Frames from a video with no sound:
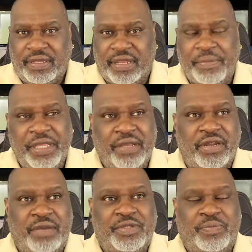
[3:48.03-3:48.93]
I mean, there
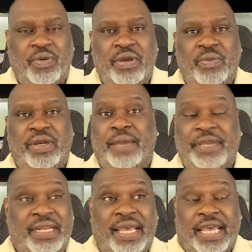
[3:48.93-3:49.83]
comes a point where, I
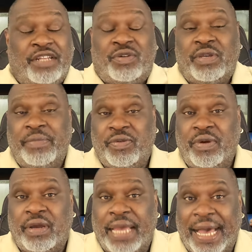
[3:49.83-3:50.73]
mean, don't get me
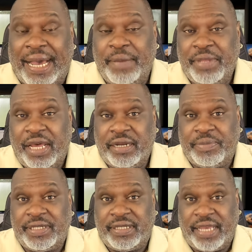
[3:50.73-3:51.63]
wrong. I'm not
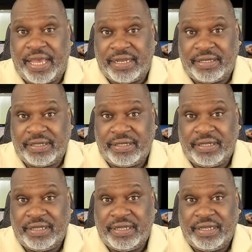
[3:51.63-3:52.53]
upset
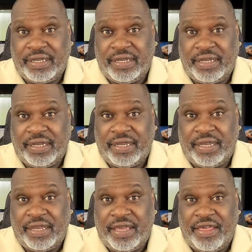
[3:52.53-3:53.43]

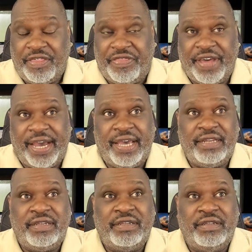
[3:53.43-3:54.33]

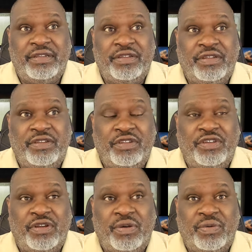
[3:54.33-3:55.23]
that,
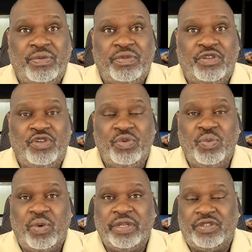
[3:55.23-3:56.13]
you know, you
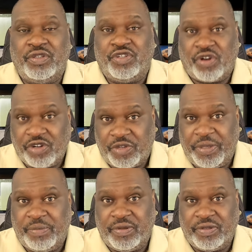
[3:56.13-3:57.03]
want to charge
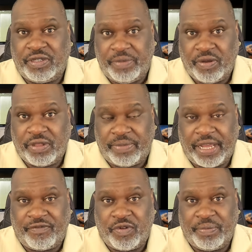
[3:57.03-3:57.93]
people to be on the
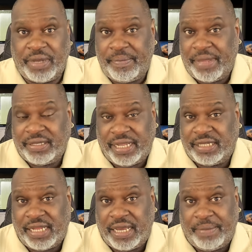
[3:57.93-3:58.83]
platform. I'm not
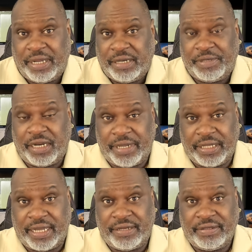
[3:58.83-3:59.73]
upset about
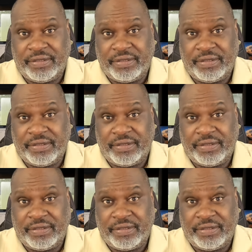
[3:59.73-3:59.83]
that.